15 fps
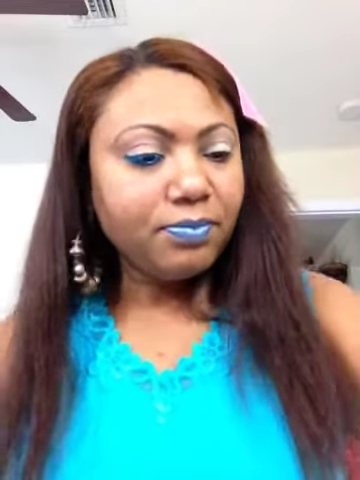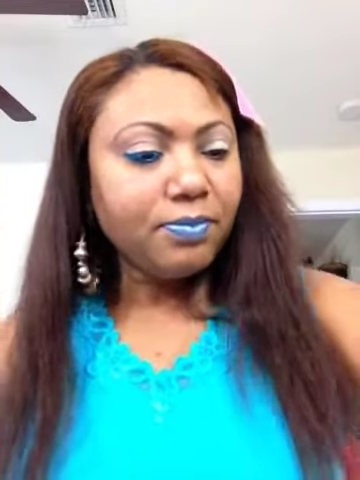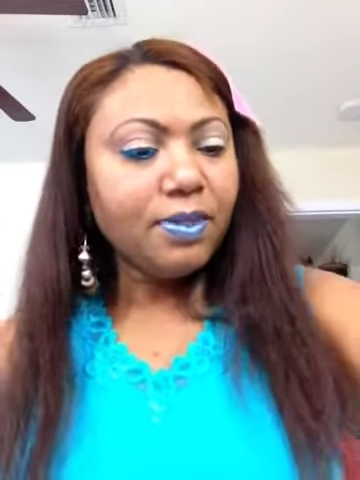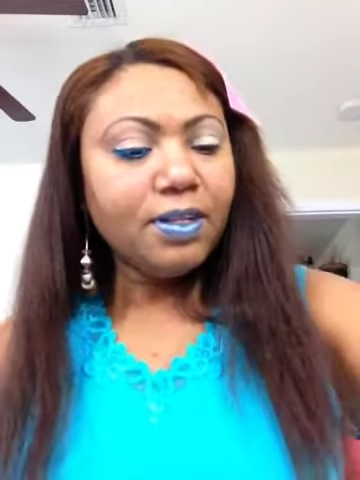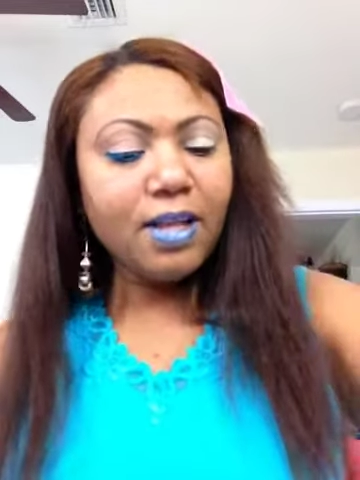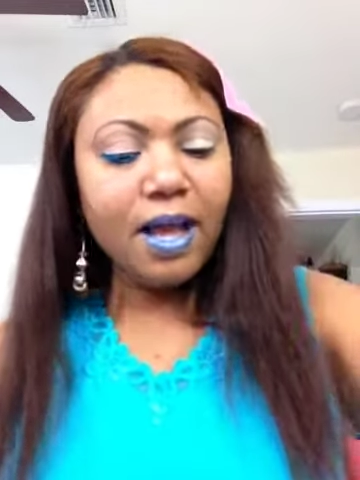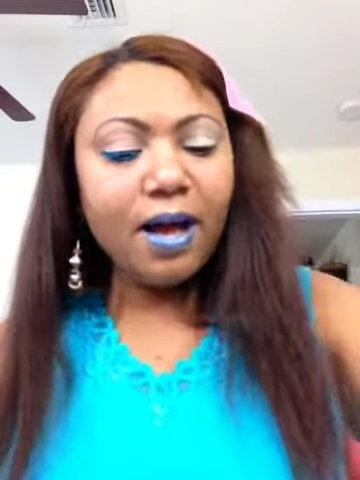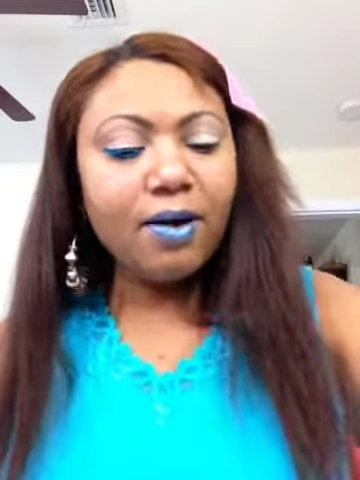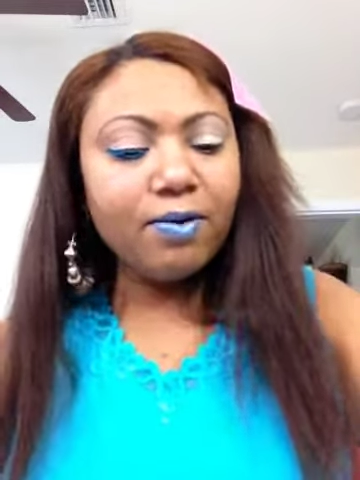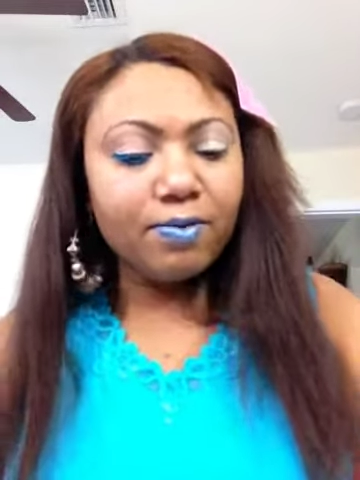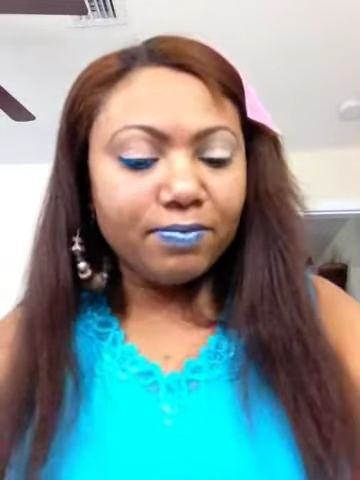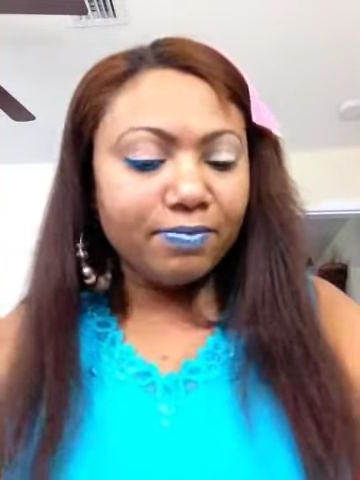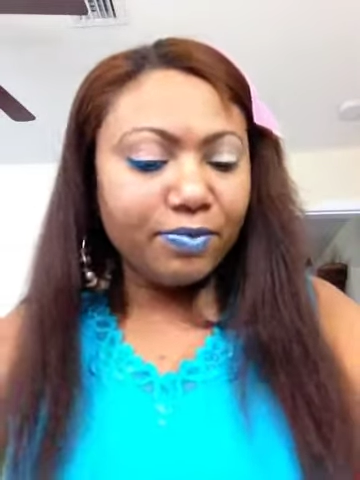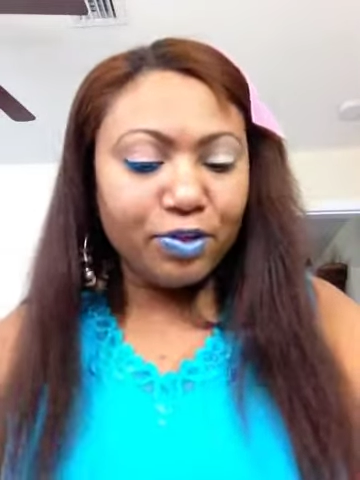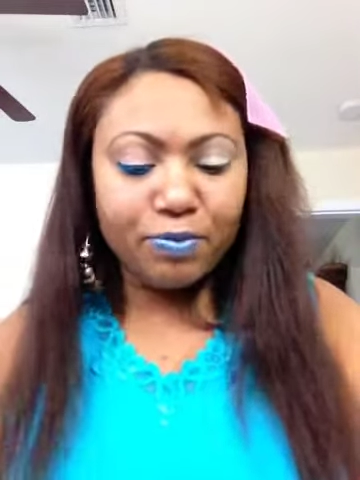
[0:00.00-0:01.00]
now
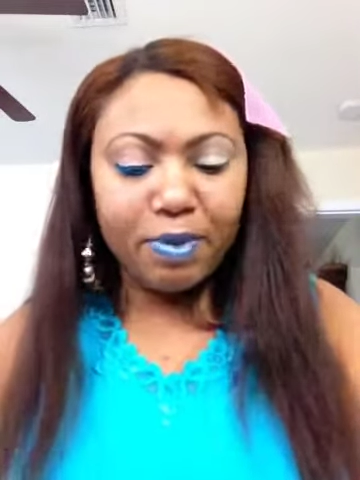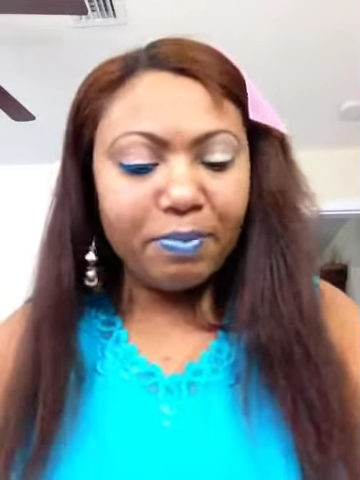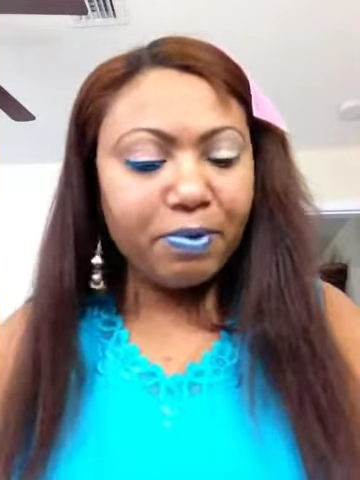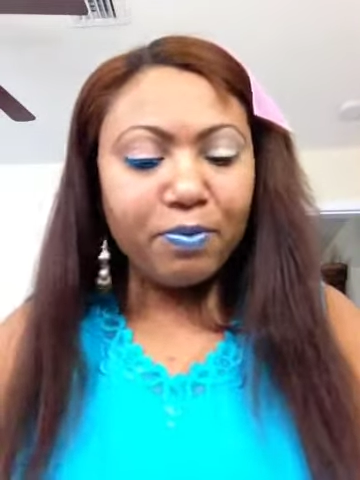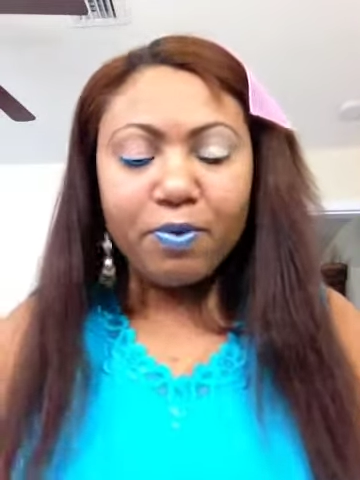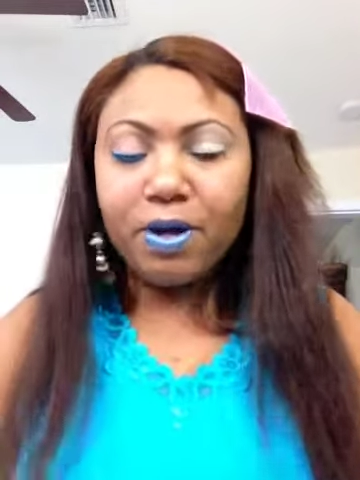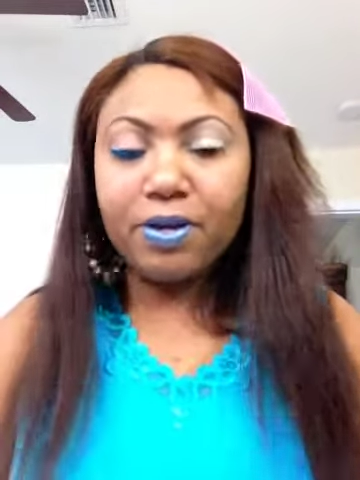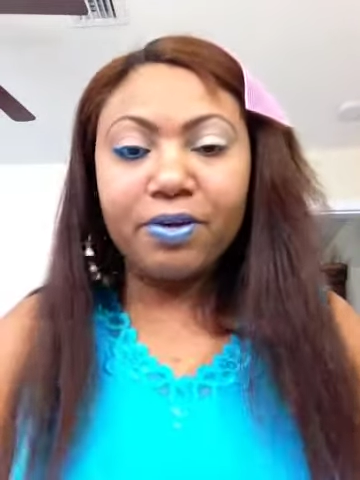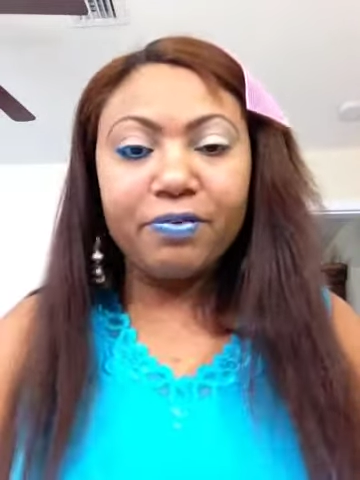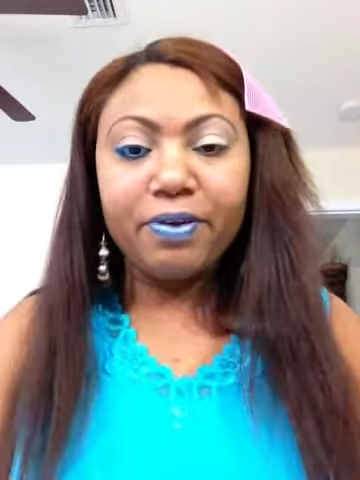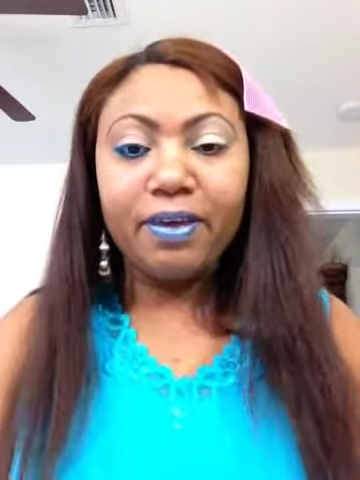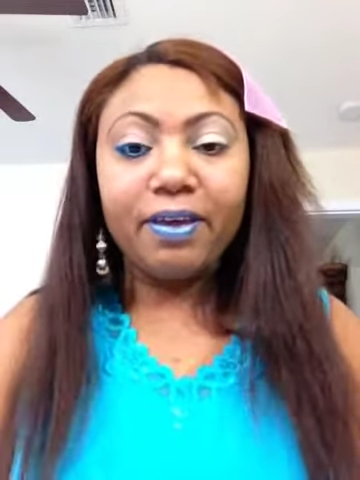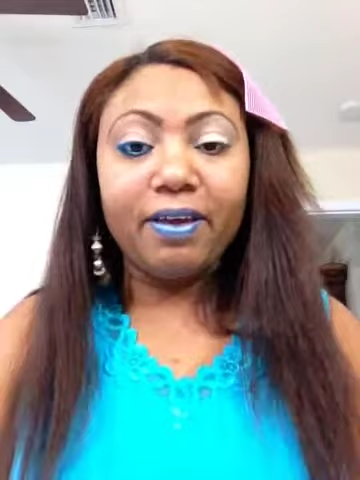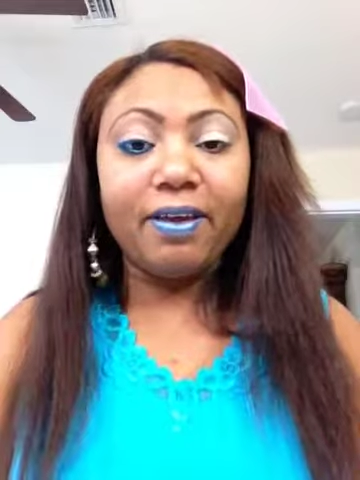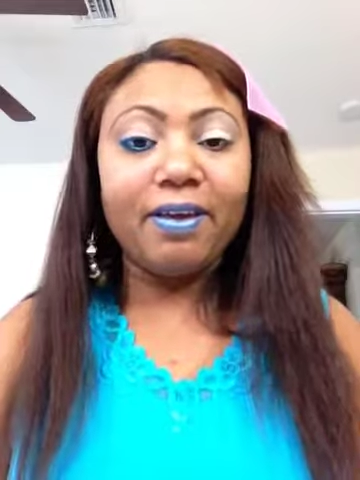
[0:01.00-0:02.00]
you may be
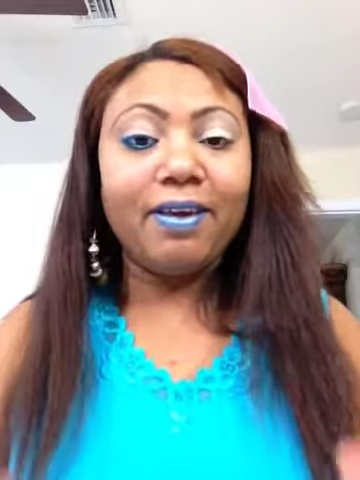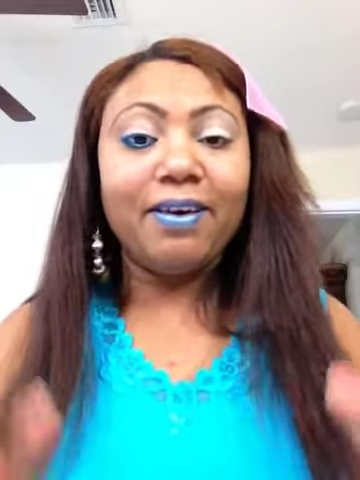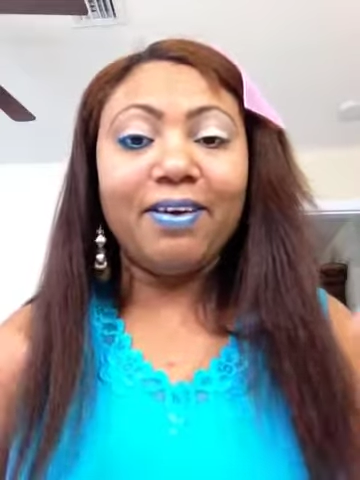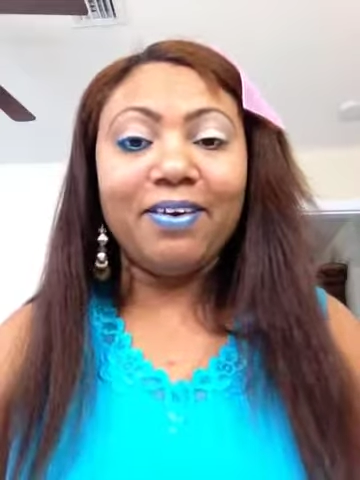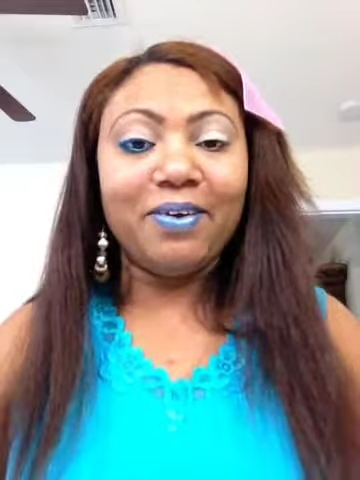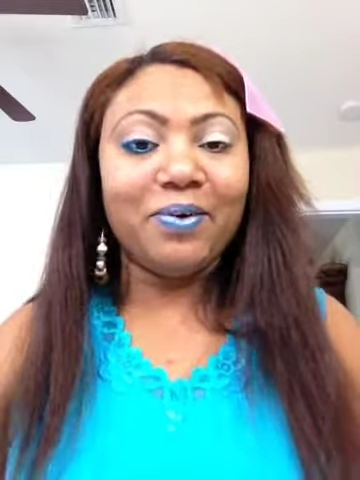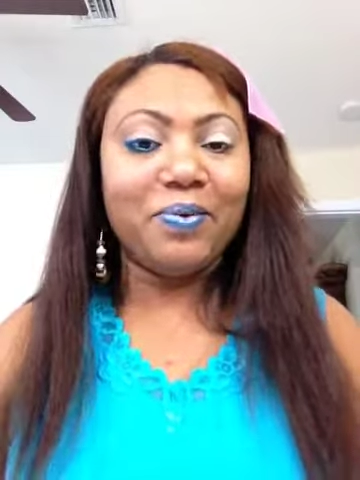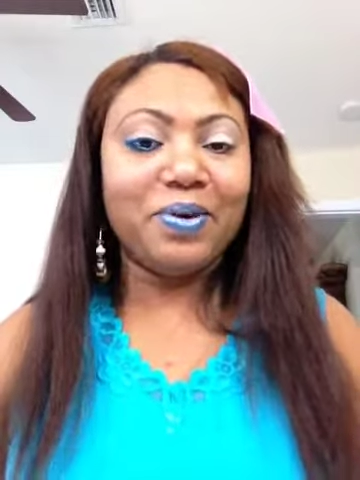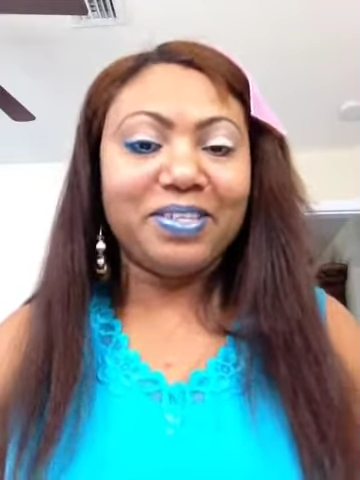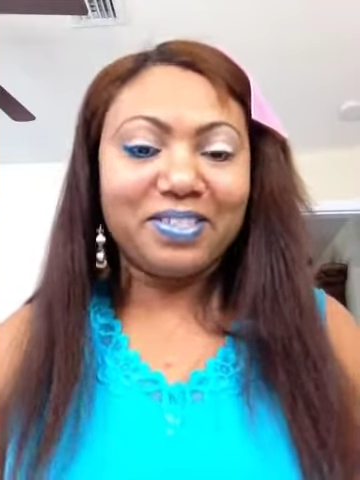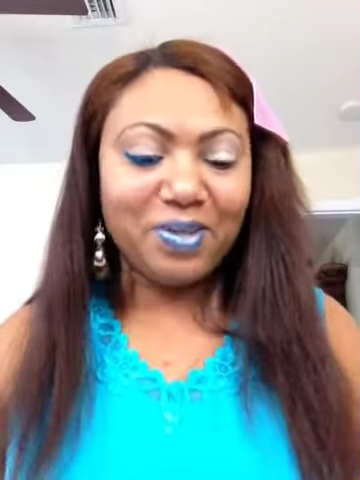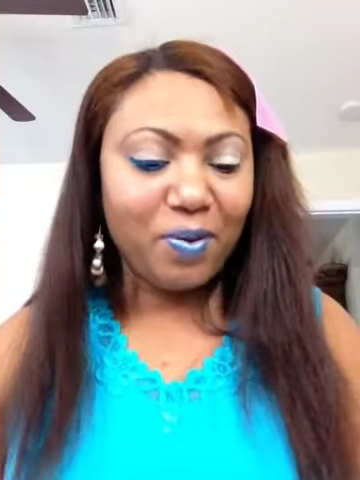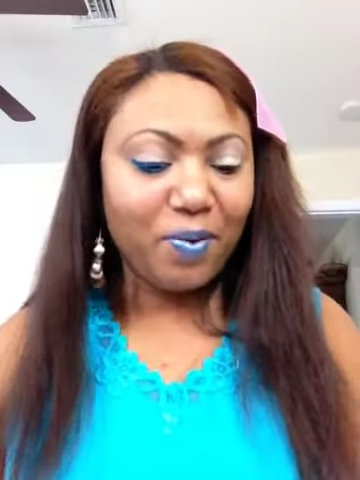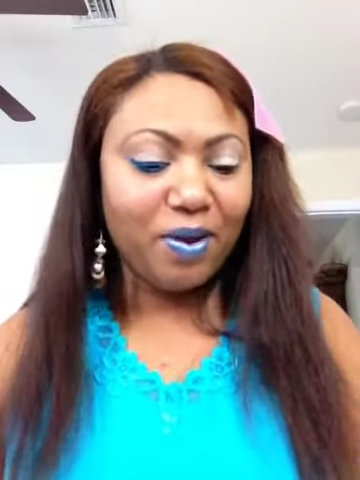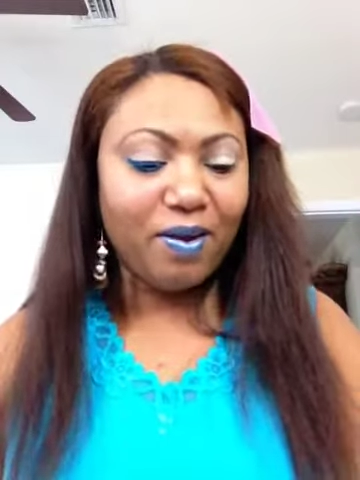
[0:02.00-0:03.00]
wondering
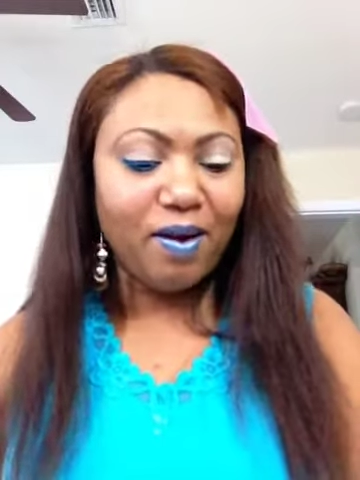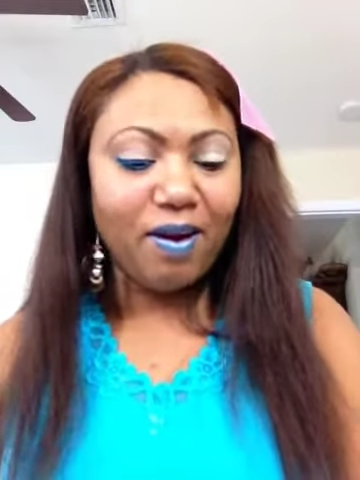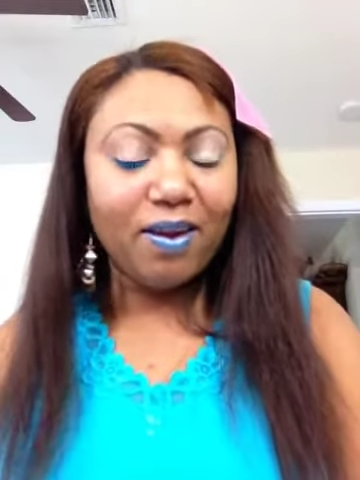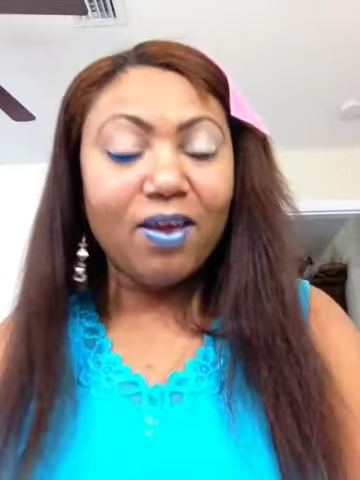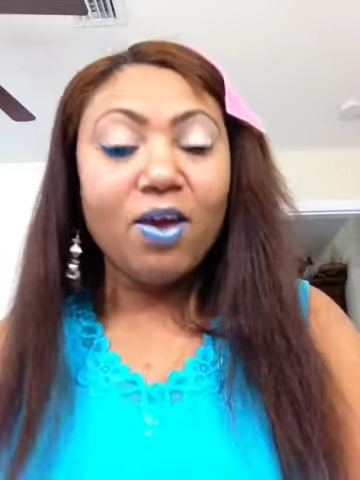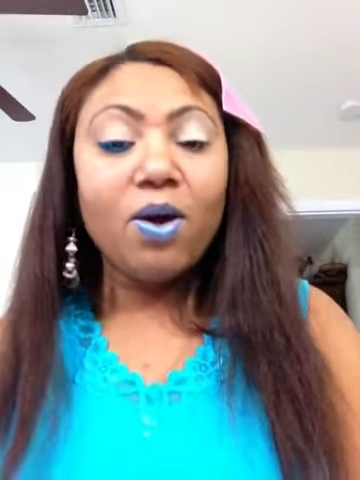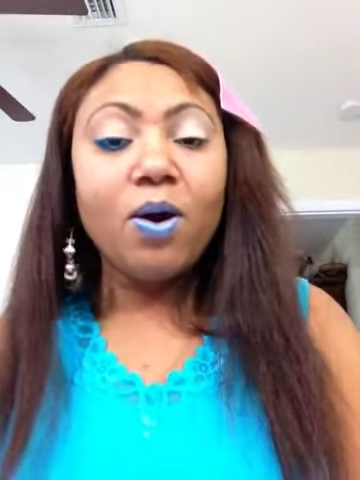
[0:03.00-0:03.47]
what's going on.